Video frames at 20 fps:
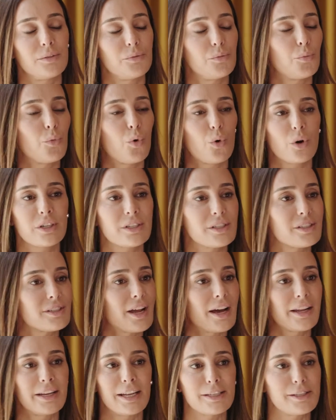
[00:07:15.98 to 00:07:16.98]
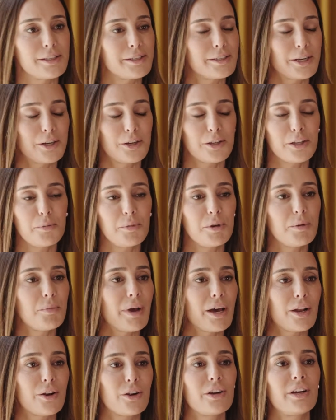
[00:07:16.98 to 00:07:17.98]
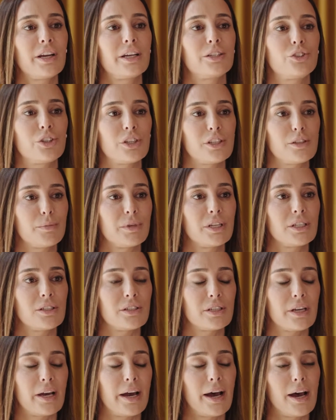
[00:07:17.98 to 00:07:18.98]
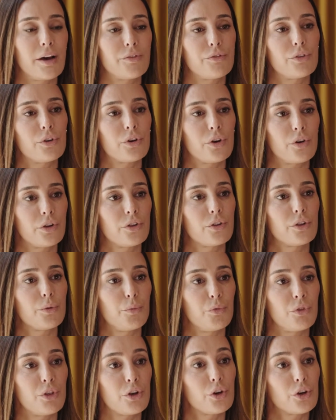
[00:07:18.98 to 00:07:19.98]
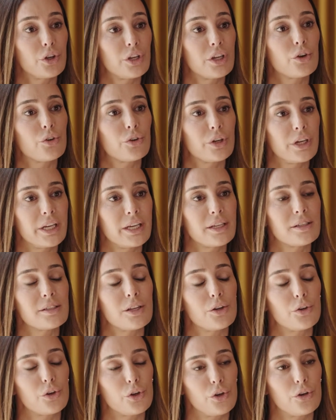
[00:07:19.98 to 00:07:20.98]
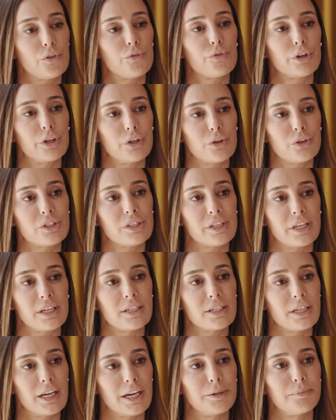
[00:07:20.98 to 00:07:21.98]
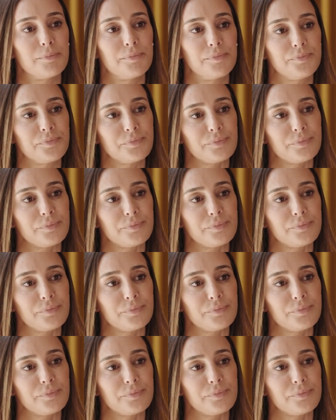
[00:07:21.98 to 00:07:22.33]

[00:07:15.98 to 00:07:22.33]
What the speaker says: More does not necessarily mean better. It just means to have the good ingredients that are good for your skin type.